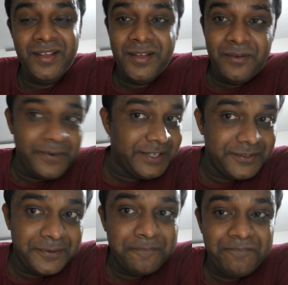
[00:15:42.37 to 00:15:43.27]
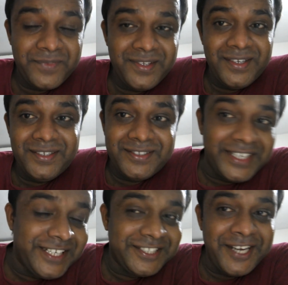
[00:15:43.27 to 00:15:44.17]
Friends,
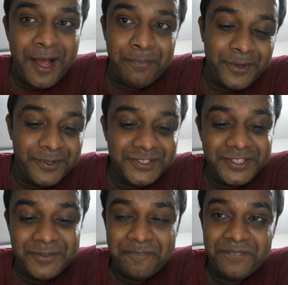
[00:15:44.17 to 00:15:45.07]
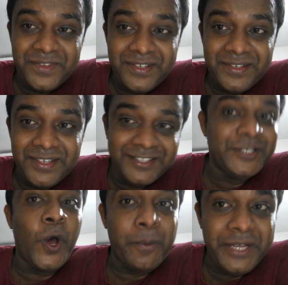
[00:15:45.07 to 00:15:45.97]
traditional approach is
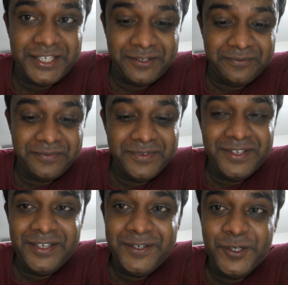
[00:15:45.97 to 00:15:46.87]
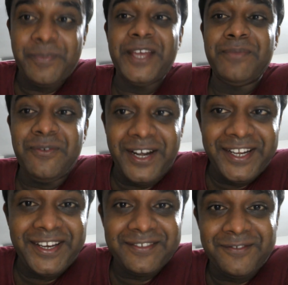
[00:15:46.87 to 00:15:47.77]
normative. You might be
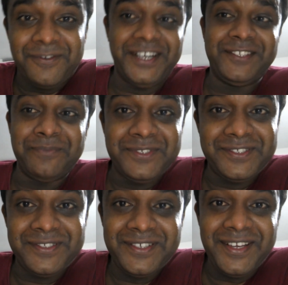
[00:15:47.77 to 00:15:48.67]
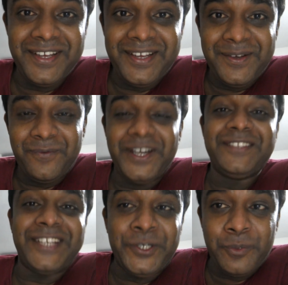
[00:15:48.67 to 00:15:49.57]
wondering what is this? What is
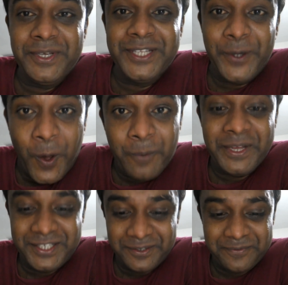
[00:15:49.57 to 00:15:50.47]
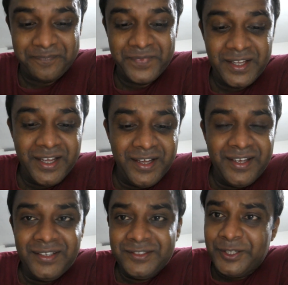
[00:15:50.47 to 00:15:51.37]
said to be the normative?
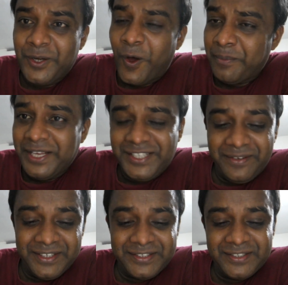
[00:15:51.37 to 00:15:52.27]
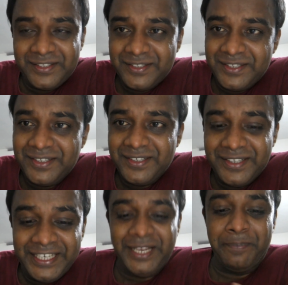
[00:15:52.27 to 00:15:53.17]
So normative is
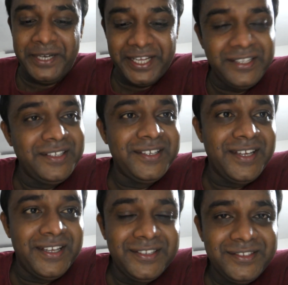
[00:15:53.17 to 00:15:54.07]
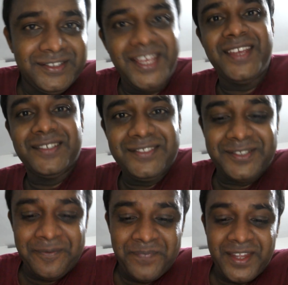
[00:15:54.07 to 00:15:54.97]
interpreting
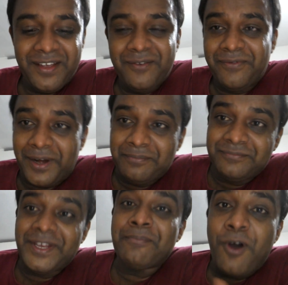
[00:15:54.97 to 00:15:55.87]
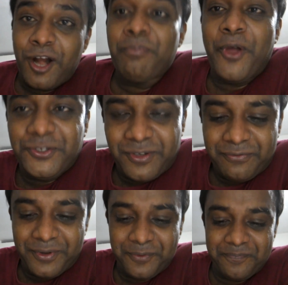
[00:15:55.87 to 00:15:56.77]
things from a moral points of view.